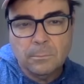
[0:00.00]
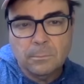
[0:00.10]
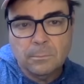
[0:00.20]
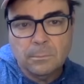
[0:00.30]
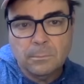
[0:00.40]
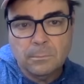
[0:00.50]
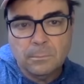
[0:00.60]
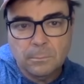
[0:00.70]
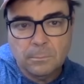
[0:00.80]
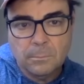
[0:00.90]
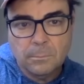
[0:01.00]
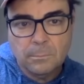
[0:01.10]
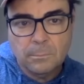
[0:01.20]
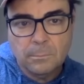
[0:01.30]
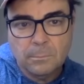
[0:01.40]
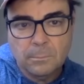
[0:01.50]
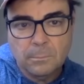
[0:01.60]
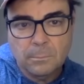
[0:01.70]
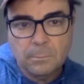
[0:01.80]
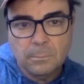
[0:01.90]

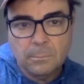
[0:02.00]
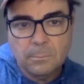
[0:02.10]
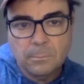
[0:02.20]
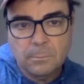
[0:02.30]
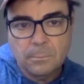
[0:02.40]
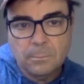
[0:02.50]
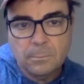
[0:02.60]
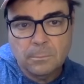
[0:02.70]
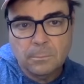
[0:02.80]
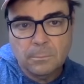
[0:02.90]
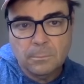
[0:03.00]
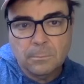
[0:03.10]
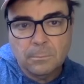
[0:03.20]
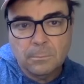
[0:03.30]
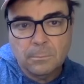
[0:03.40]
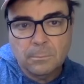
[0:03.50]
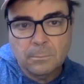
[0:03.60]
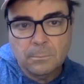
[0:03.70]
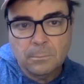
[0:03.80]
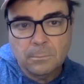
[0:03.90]

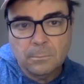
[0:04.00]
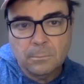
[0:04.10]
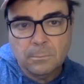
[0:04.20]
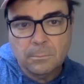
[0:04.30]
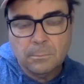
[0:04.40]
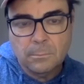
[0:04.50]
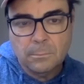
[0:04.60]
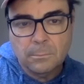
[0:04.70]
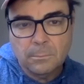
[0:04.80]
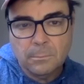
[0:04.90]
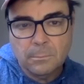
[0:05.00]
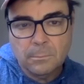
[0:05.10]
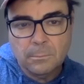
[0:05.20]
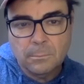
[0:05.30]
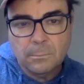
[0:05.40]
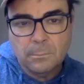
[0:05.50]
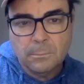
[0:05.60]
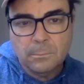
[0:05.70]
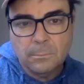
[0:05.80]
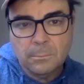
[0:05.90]

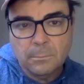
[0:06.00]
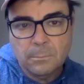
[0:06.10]
(not speaking)